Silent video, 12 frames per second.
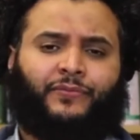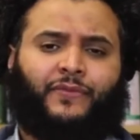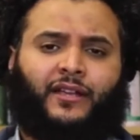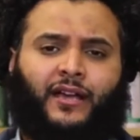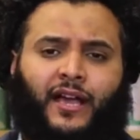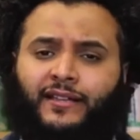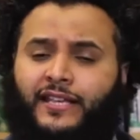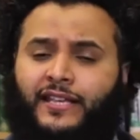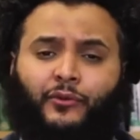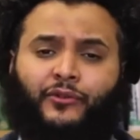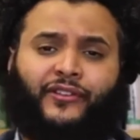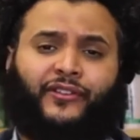and he
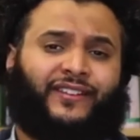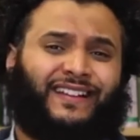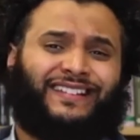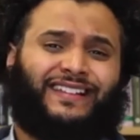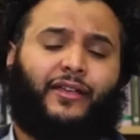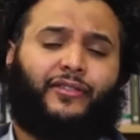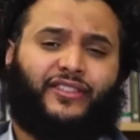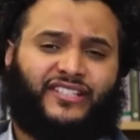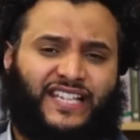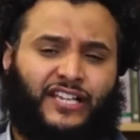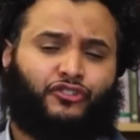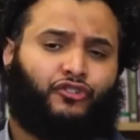was a 6th
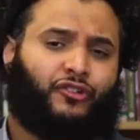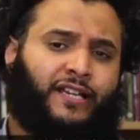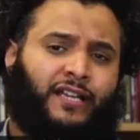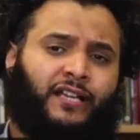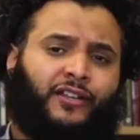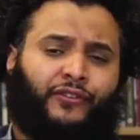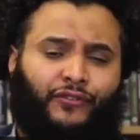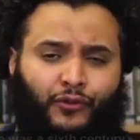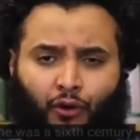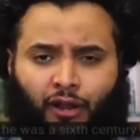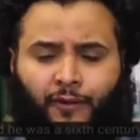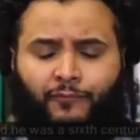century
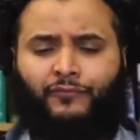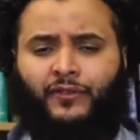scholar.